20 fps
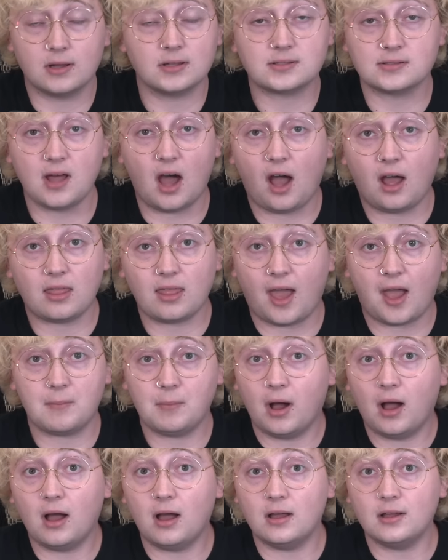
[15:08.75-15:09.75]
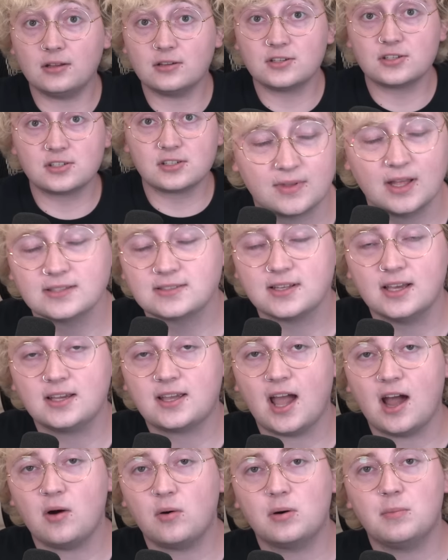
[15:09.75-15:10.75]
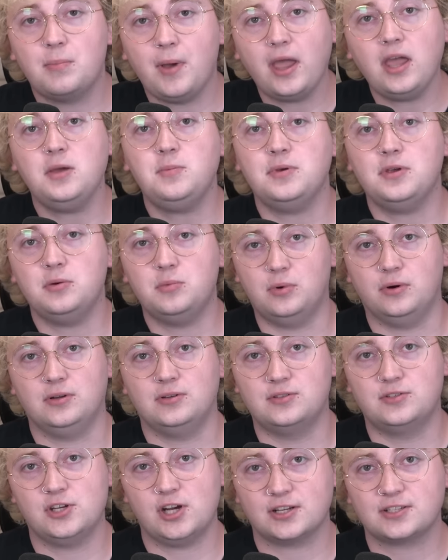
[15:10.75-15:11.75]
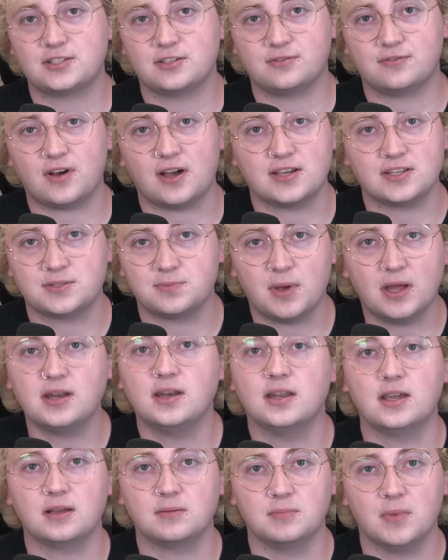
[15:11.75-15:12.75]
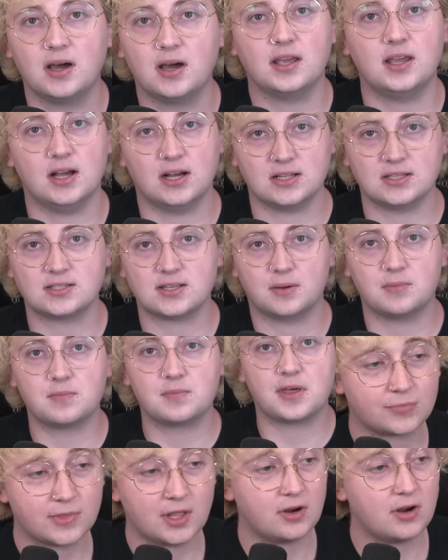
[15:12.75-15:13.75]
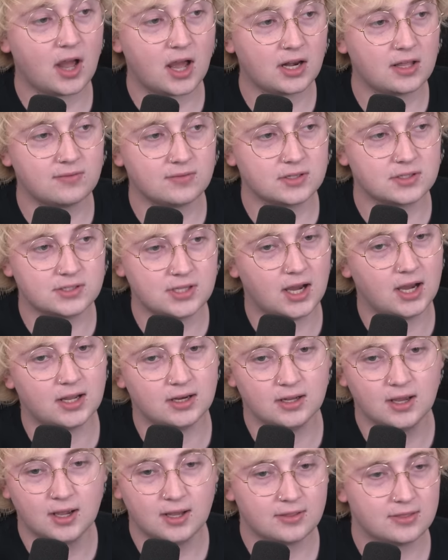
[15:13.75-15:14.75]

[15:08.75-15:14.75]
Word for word: It's not that much. That's like how a baby would justify spending money on something. They're not even done.